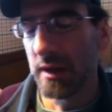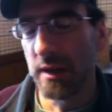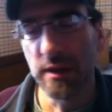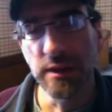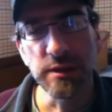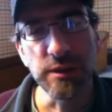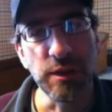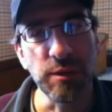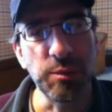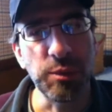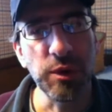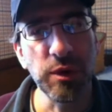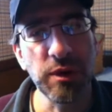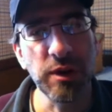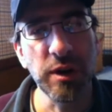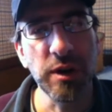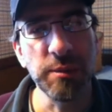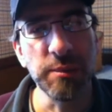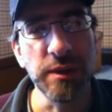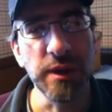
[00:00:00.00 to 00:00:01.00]
So the
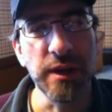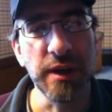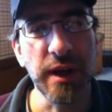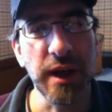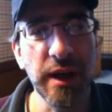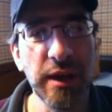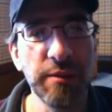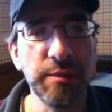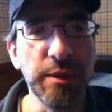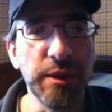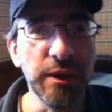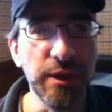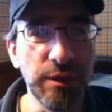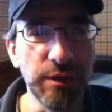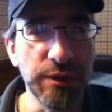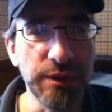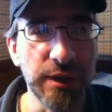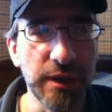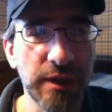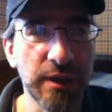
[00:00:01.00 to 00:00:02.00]
program that I have been
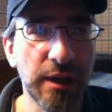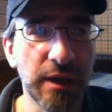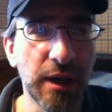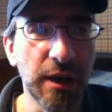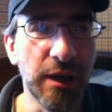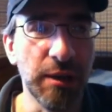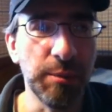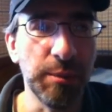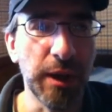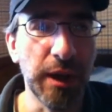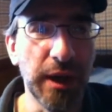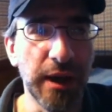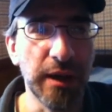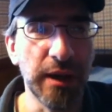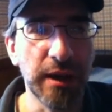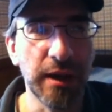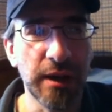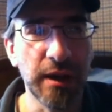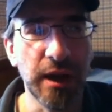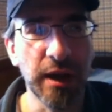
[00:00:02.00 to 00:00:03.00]
using on my
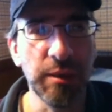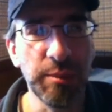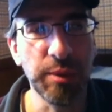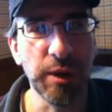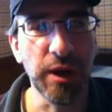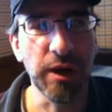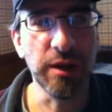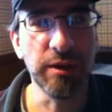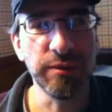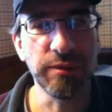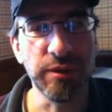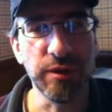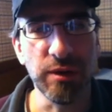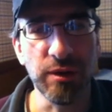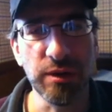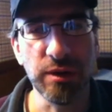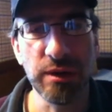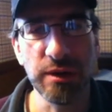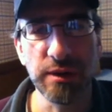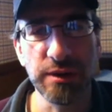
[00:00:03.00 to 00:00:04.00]
iPod for
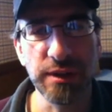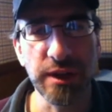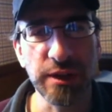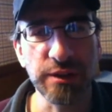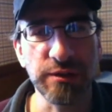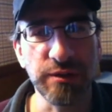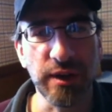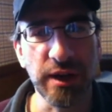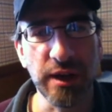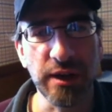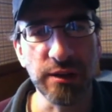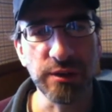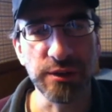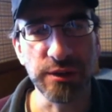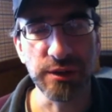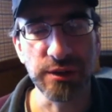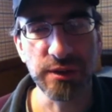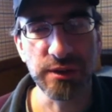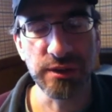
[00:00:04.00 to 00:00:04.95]
text files is